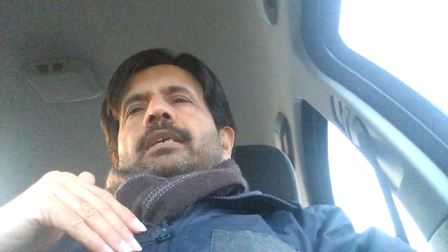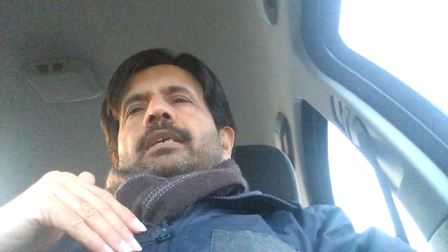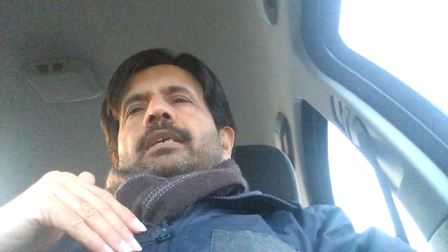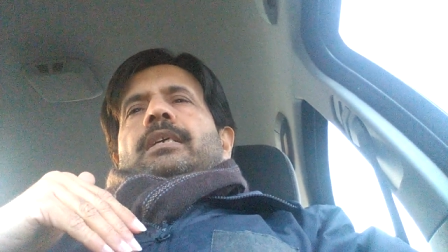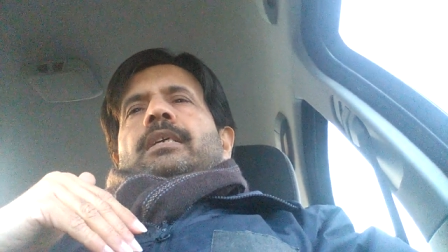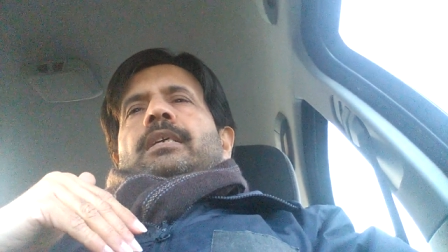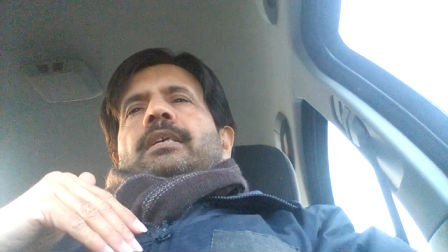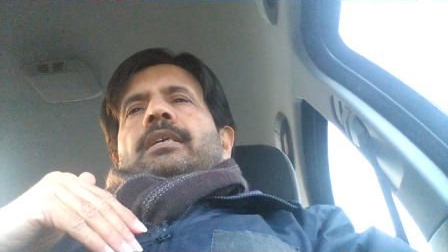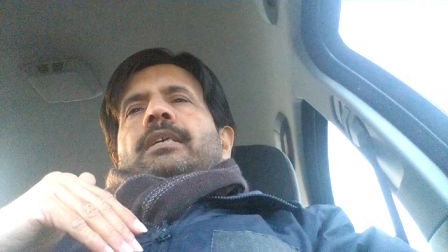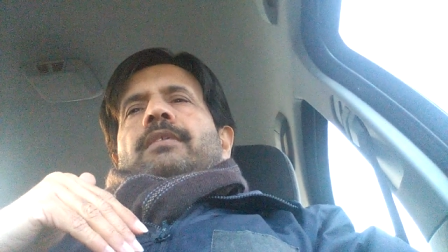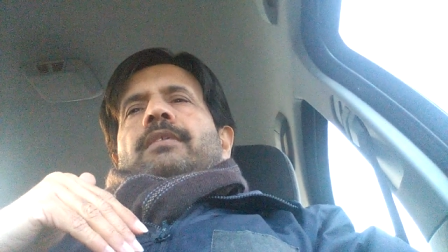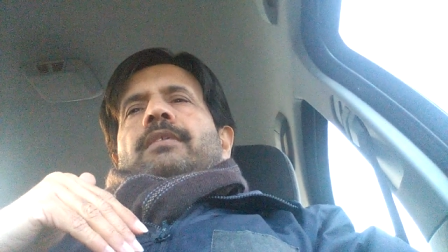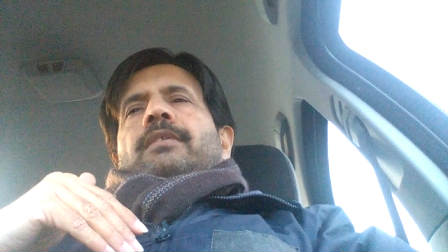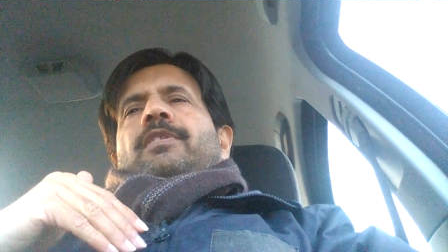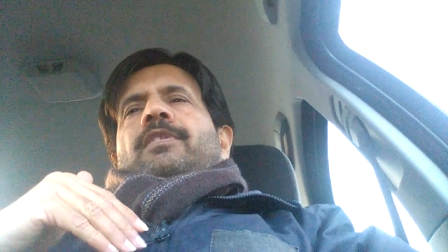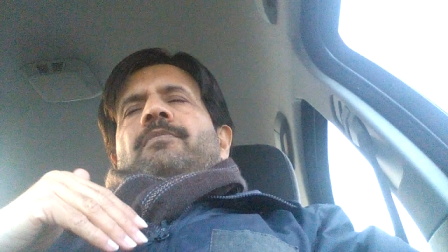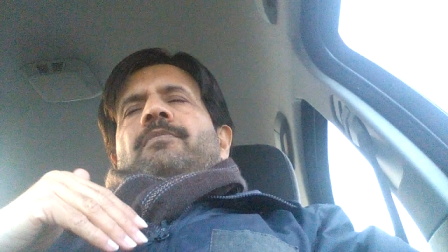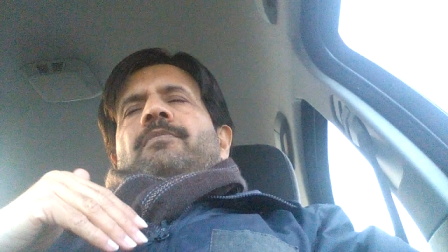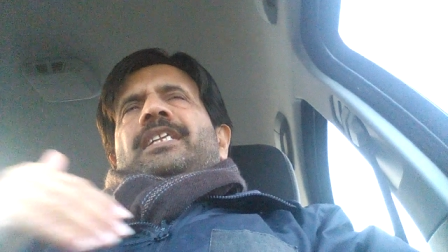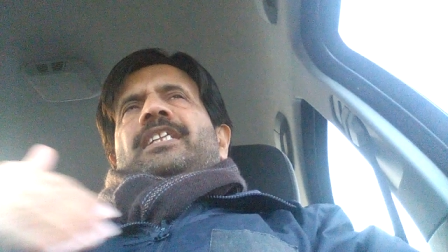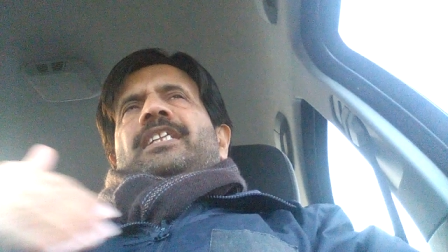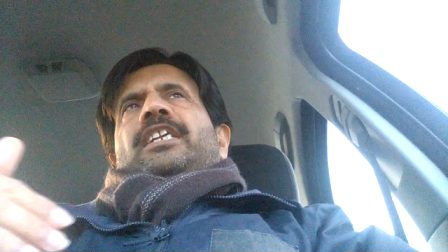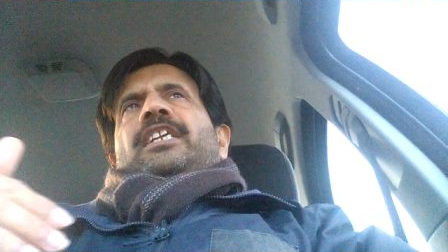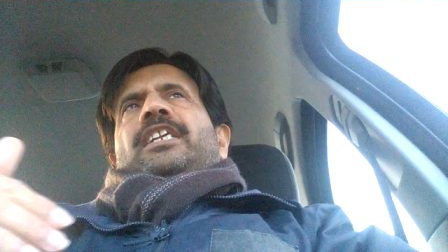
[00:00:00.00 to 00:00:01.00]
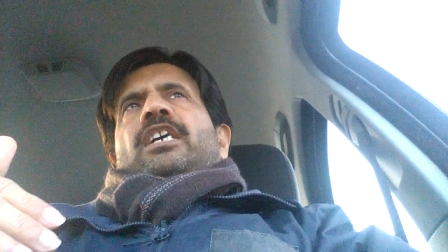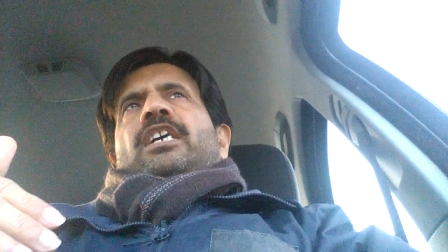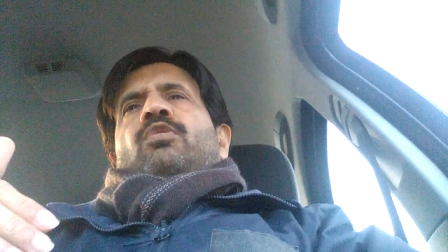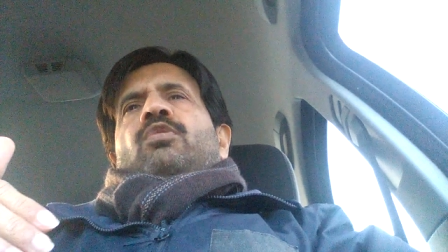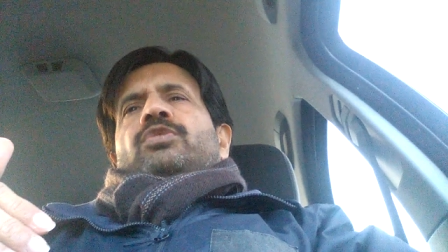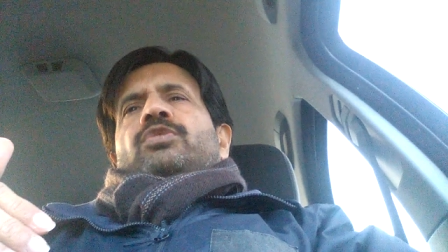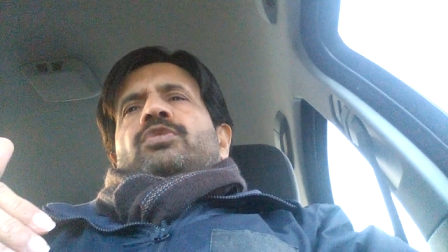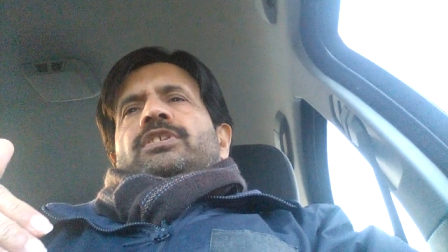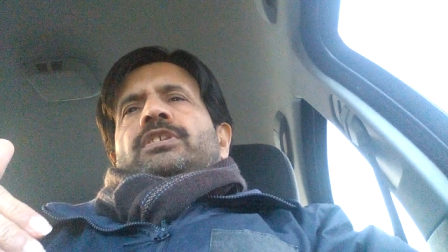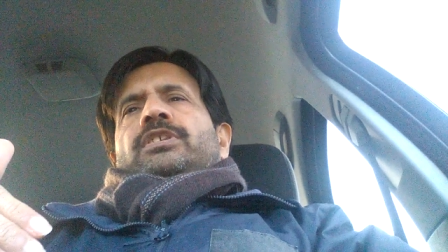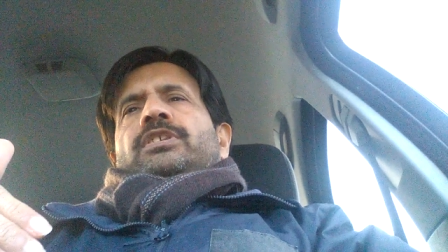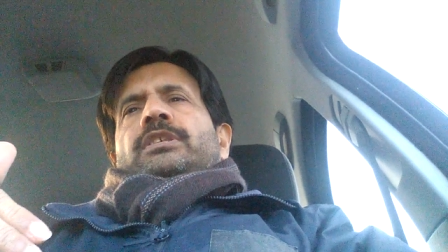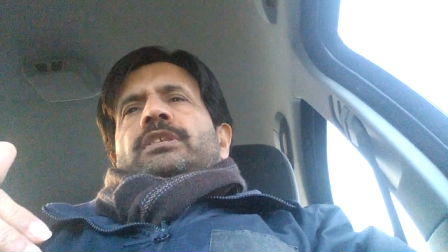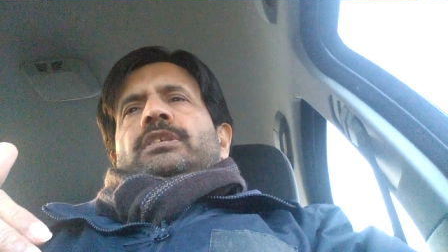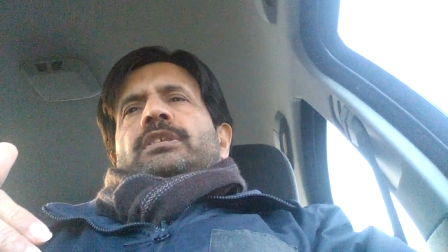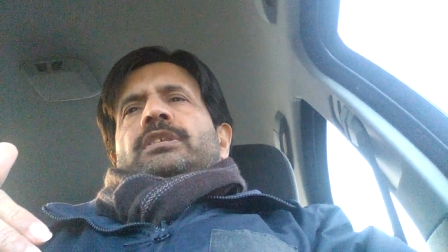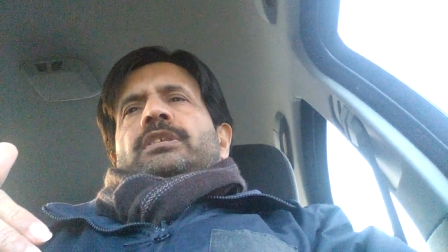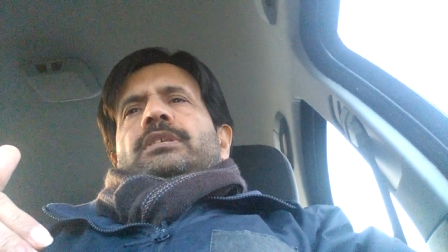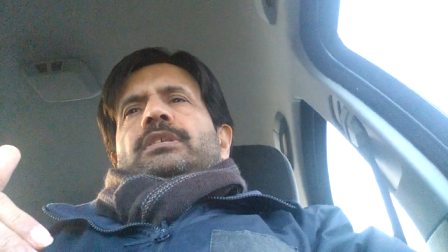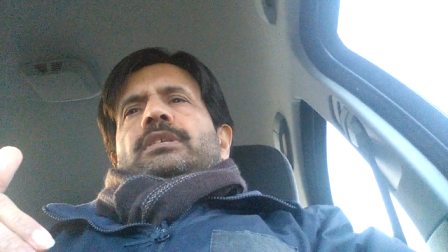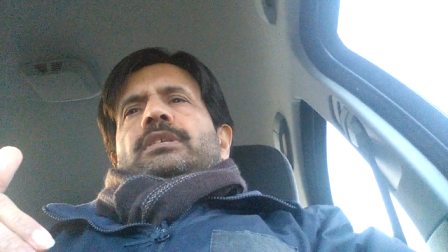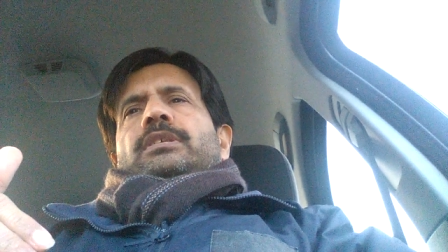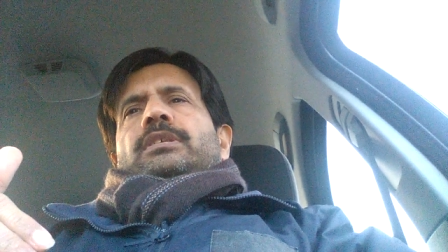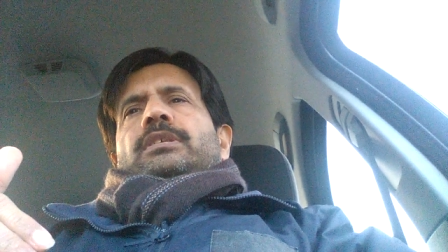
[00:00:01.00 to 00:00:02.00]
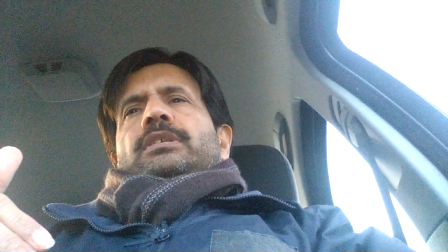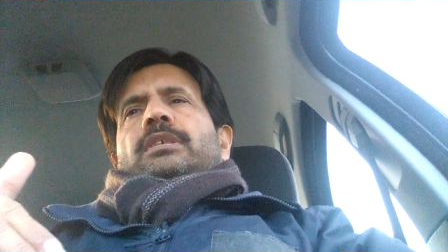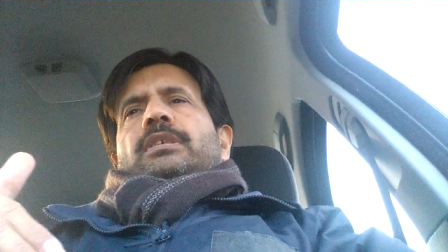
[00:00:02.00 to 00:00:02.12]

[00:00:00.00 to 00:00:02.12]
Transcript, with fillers: uh, will make a diagnosis